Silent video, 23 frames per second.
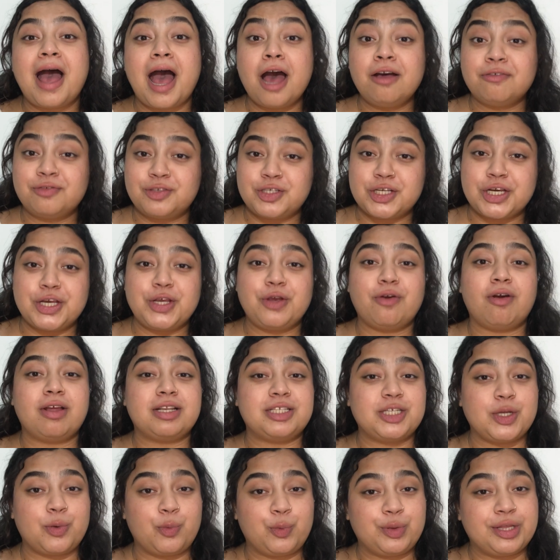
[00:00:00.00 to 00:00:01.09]
After you are
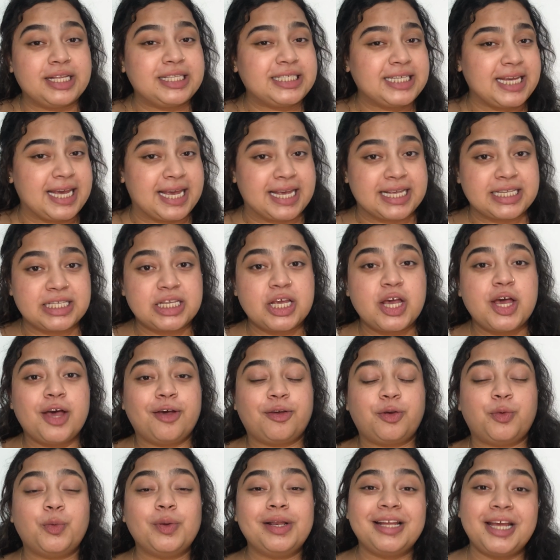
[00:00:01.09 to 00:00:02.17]
done with the test, you
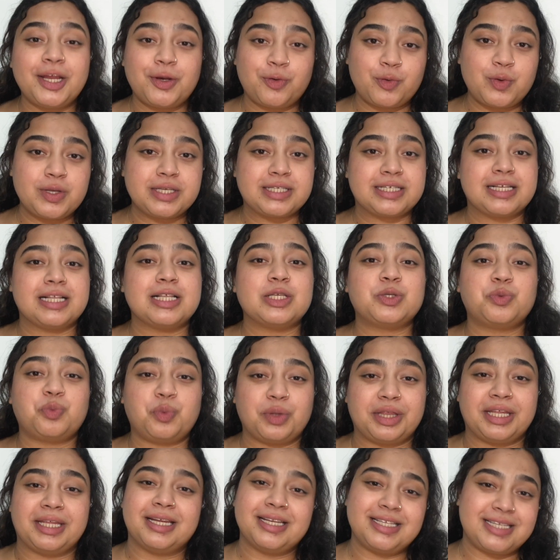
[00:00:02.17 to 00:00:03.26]
will get results
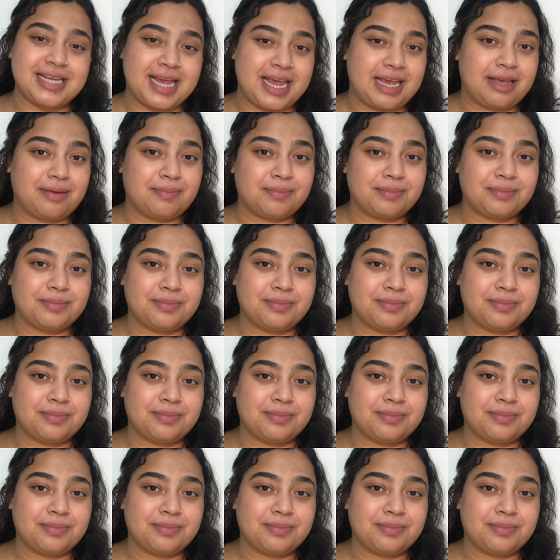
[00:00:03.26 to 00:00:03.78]
within a day.